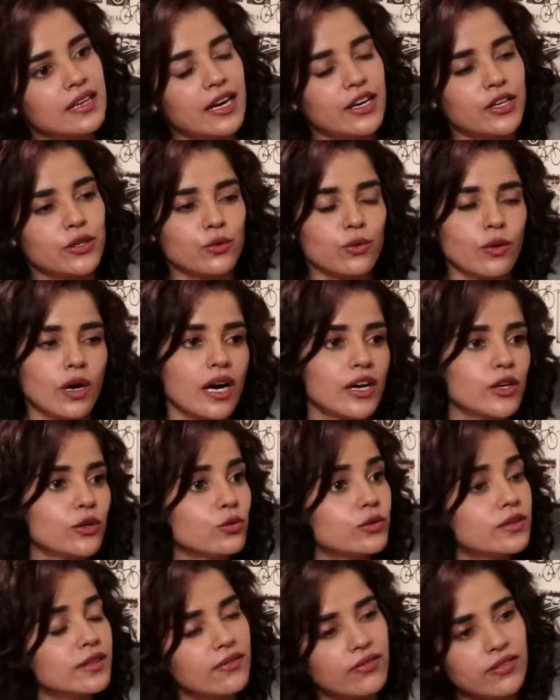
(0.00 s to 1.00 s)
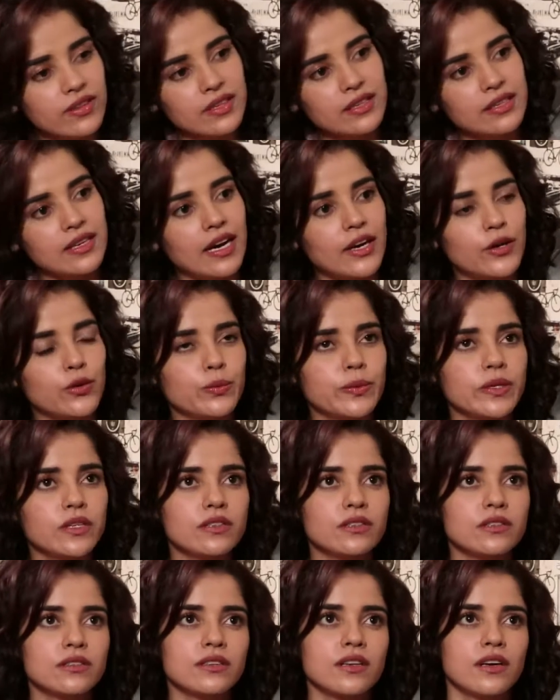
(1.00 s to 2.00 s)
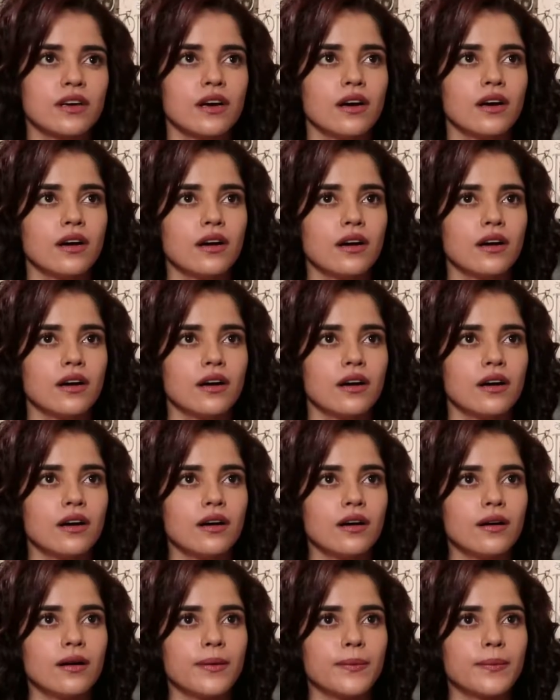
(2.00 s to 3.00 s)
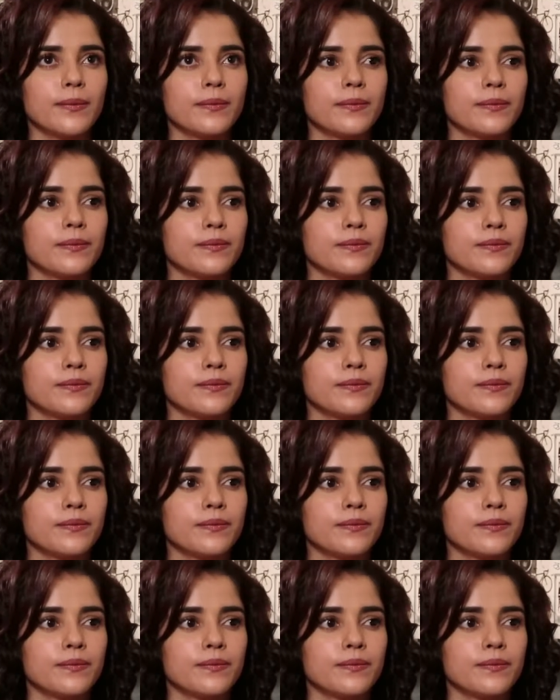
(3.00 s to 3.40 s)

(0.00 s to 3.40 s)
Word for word: i do i do definitely i do because uh, did it become a